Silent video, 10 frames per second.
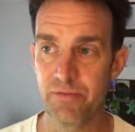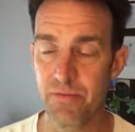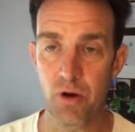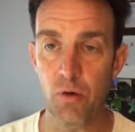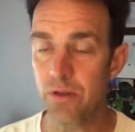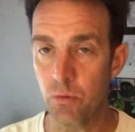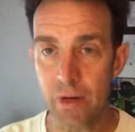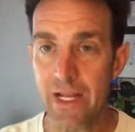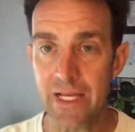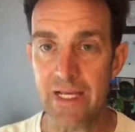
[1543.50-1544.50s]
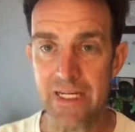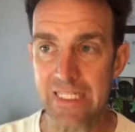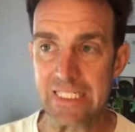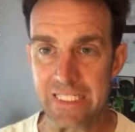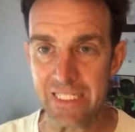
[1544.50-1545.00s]
They're only winning.
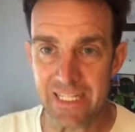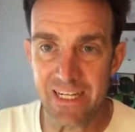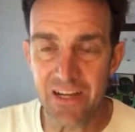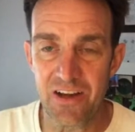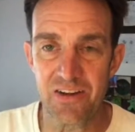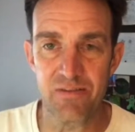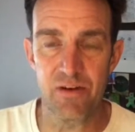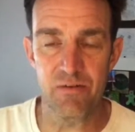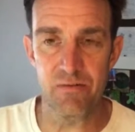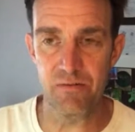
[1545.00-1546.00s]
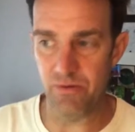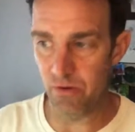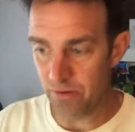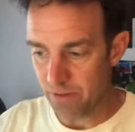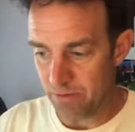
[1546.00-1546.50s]
They're
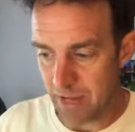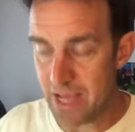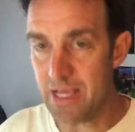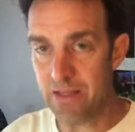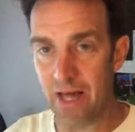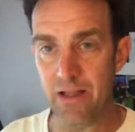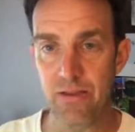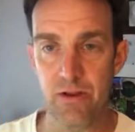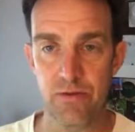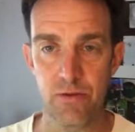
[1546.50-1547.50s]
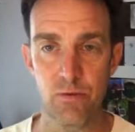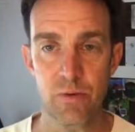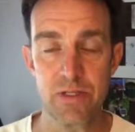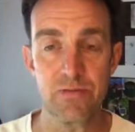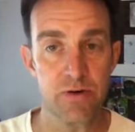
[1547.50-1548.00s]
only taking the
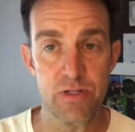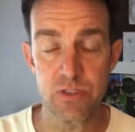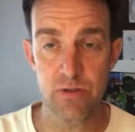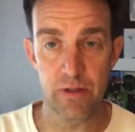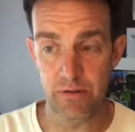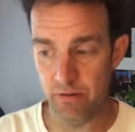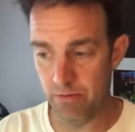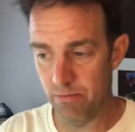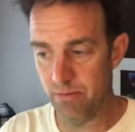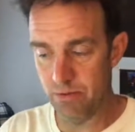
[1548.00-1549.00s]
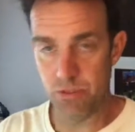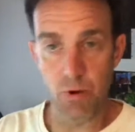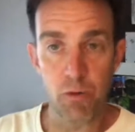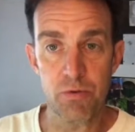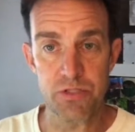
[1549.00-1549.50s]
wins a
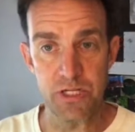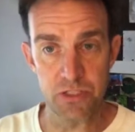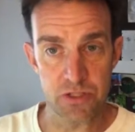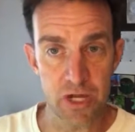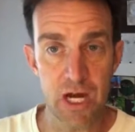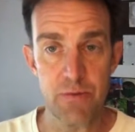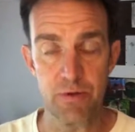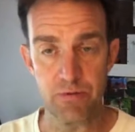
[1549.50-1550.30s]
small percentage of the time.